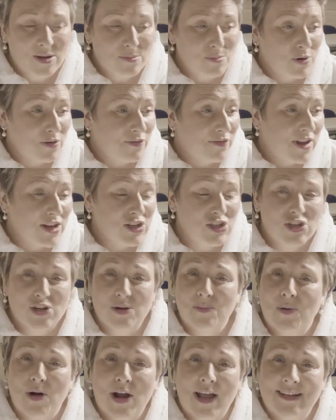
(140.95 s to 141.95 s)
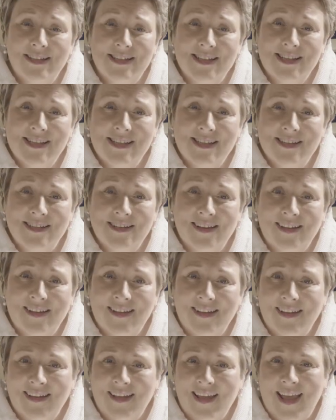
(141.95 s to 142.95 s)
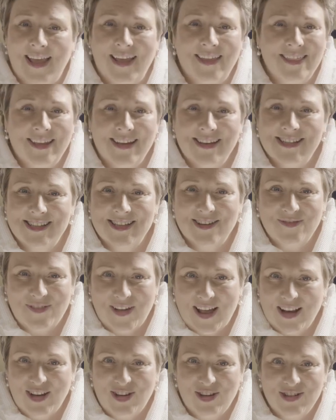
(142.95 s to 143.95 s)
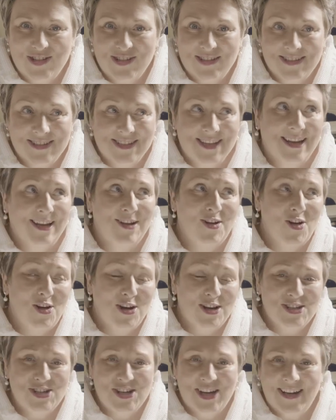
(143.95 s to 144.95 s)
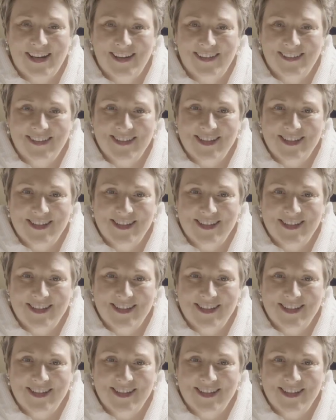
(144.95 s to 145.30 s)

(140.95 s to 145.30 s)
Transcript: professional practice, ethics and values, psychology,